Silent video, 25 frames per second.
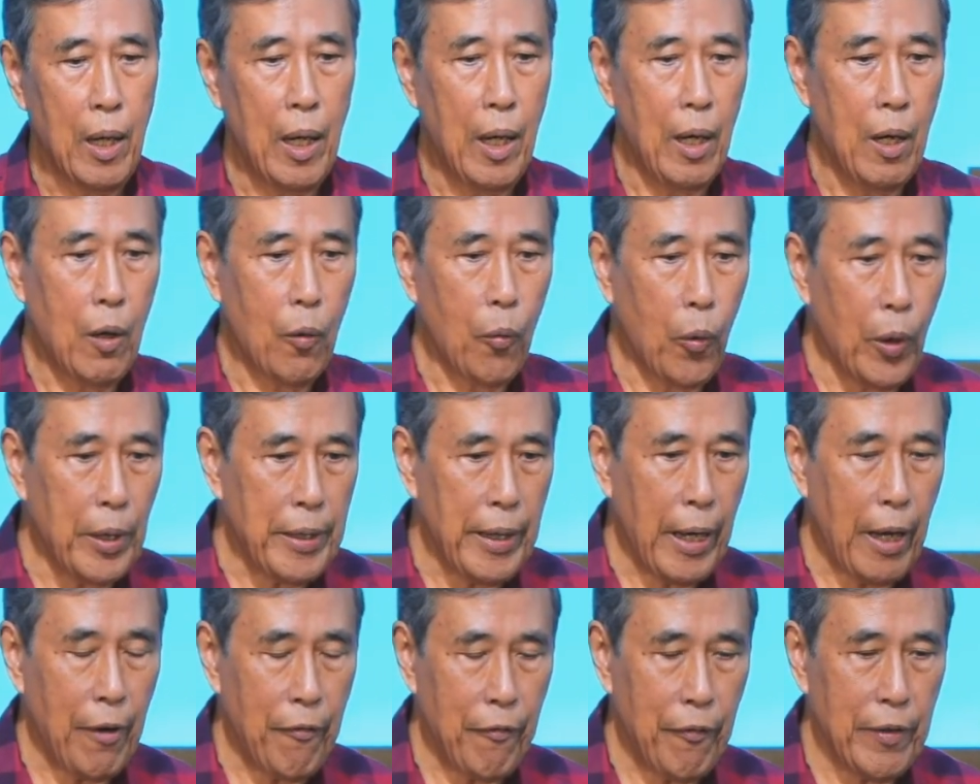
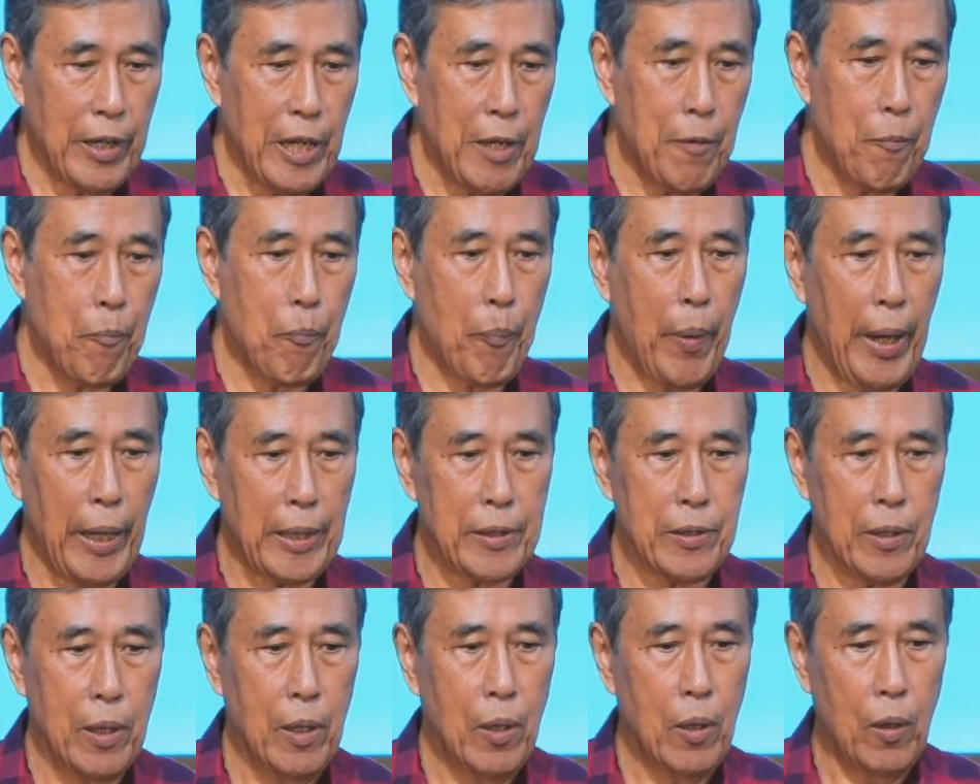would have
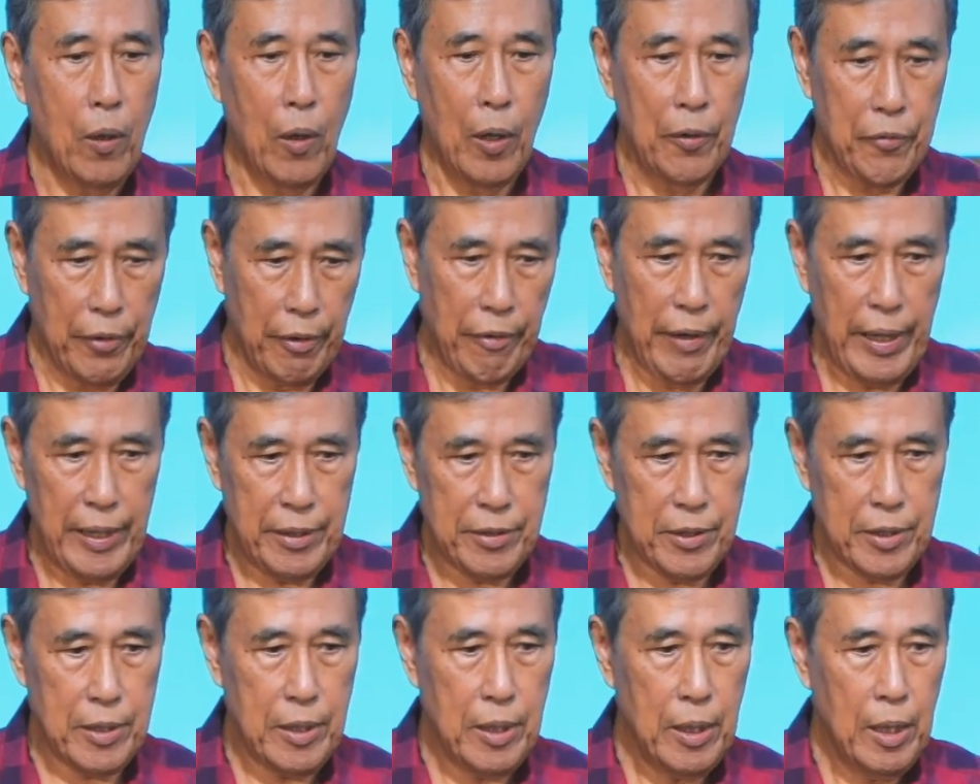impact on the
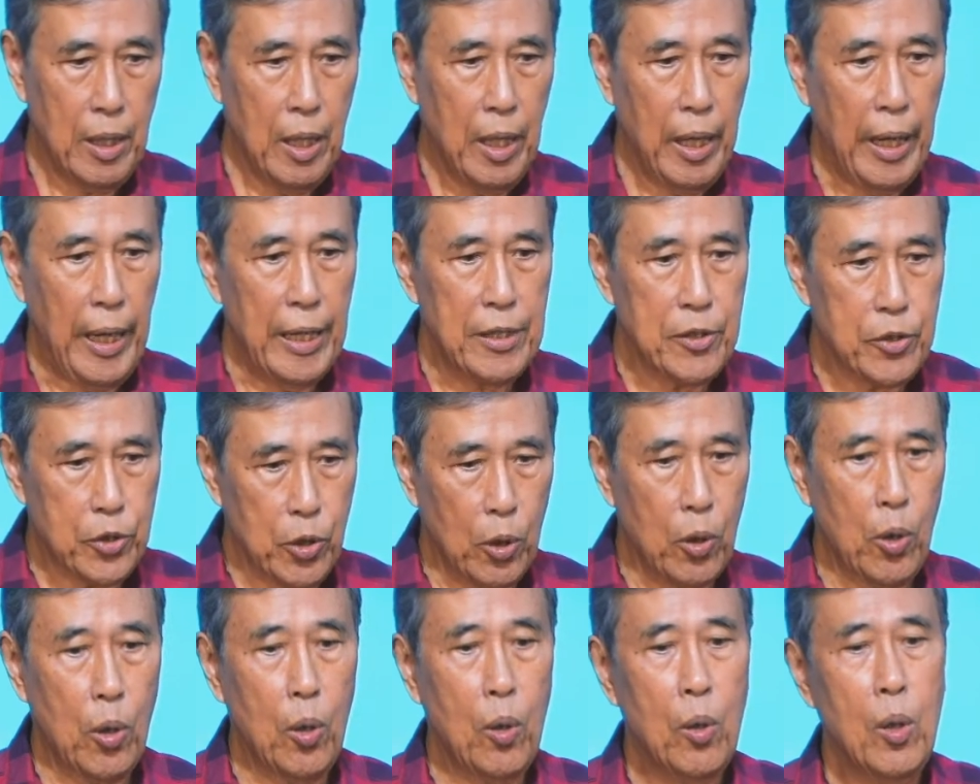rest. And
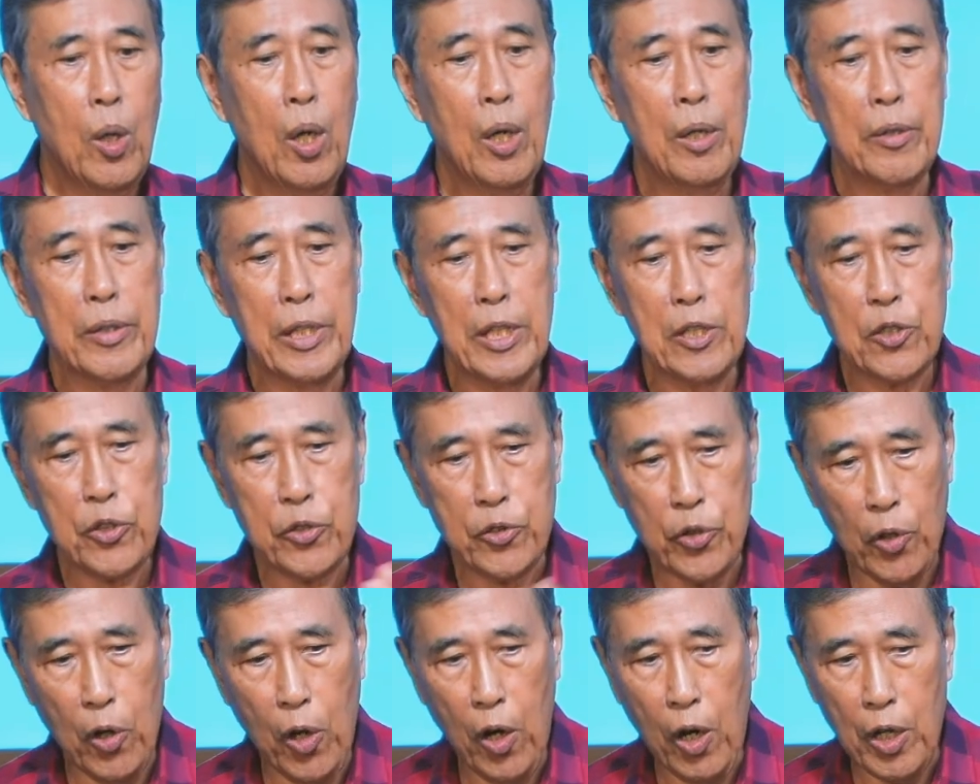so they
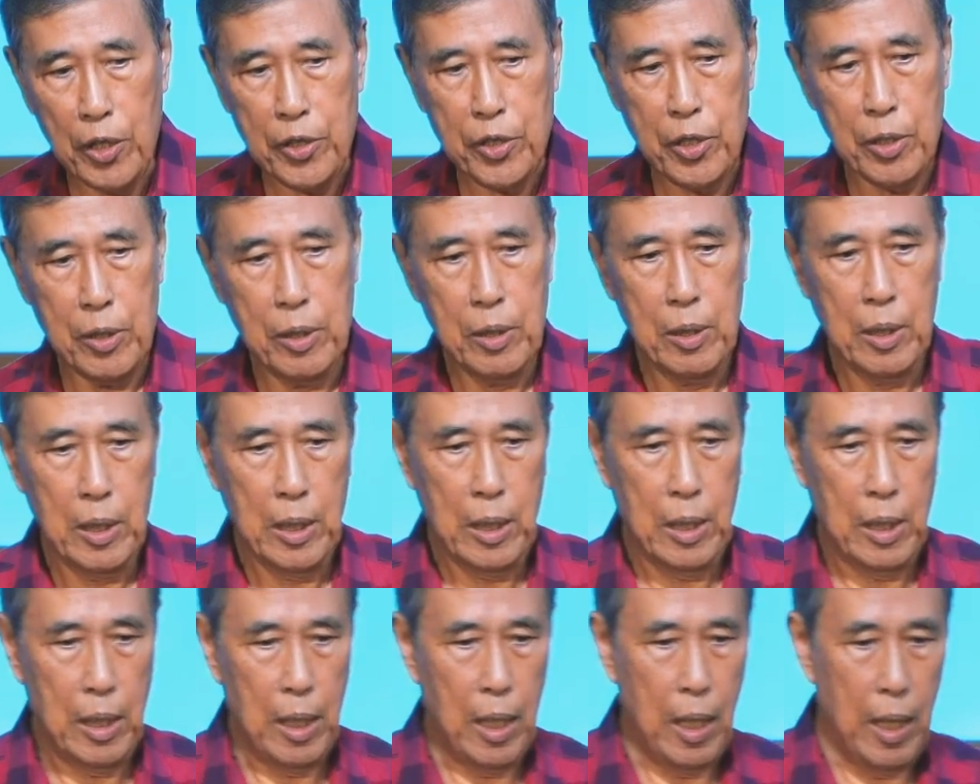sought
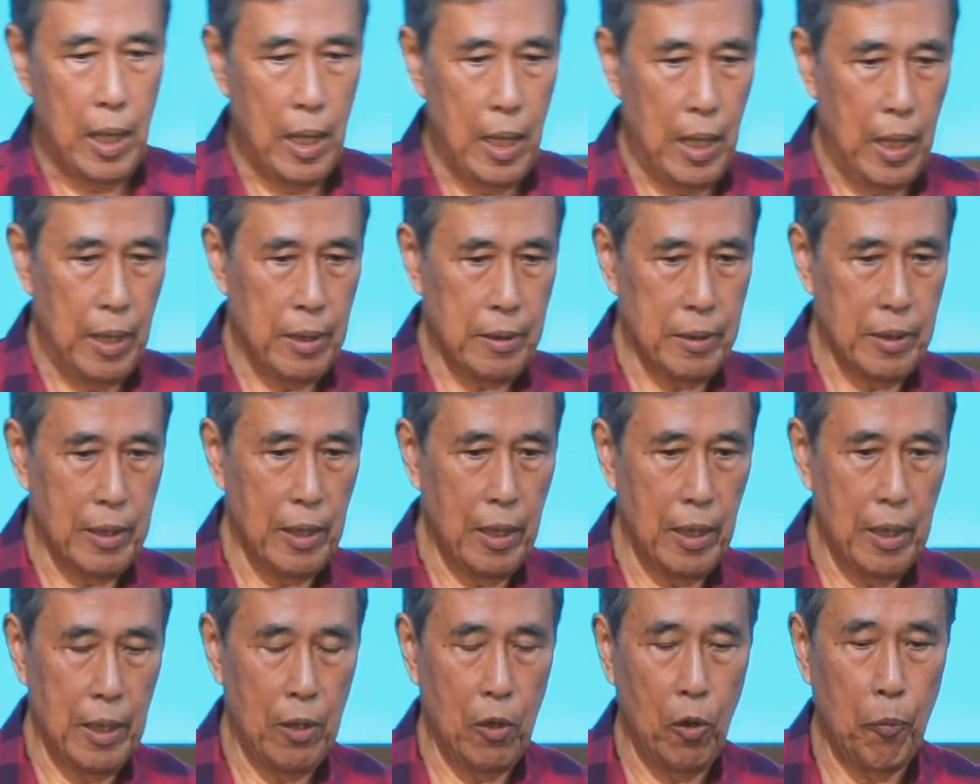
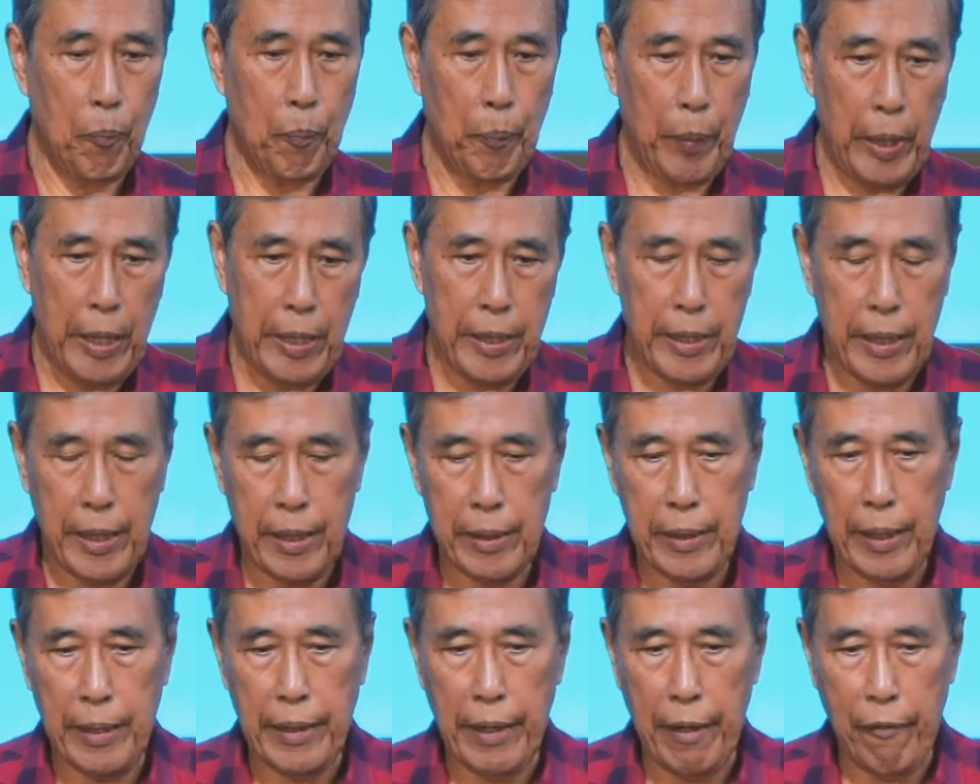the
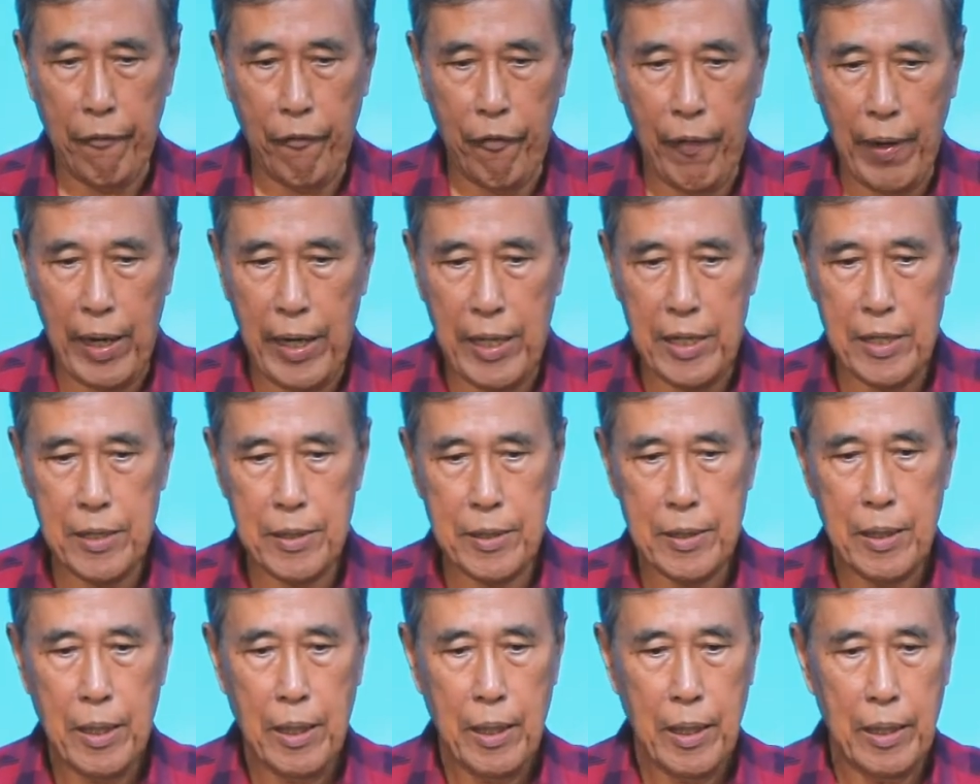opinion and the
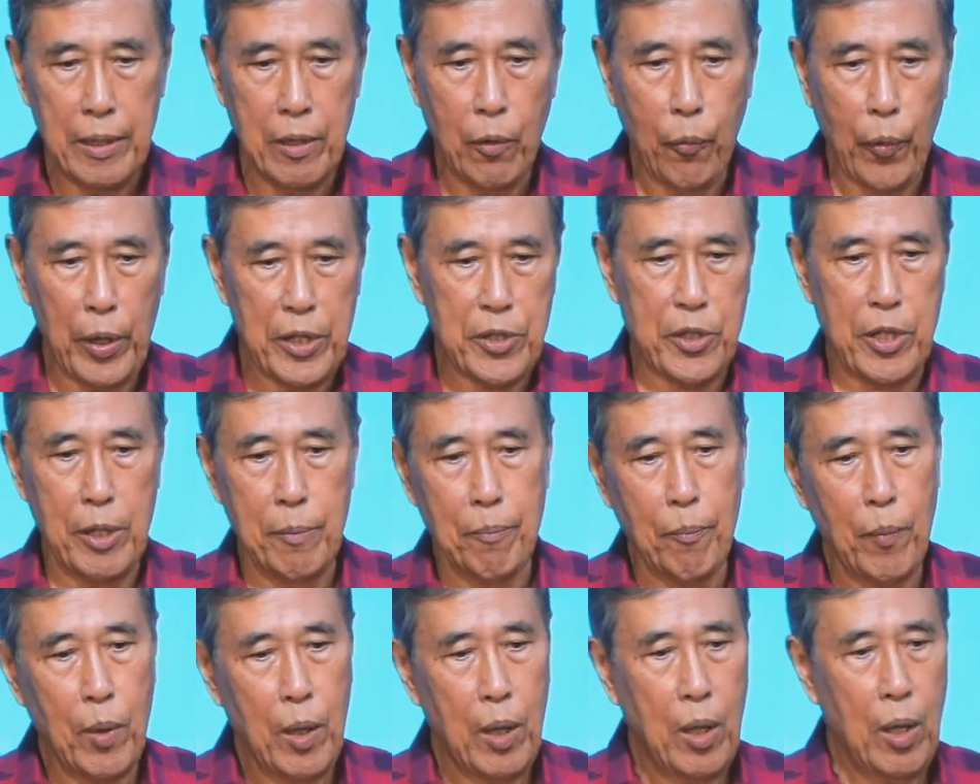advice and the
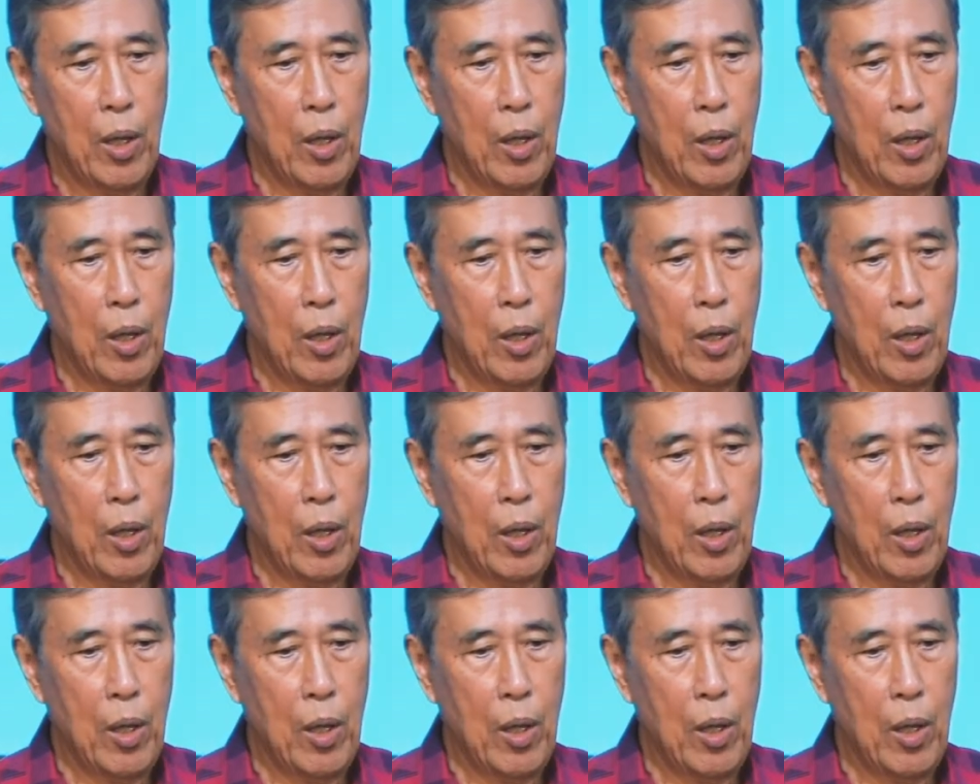wisdom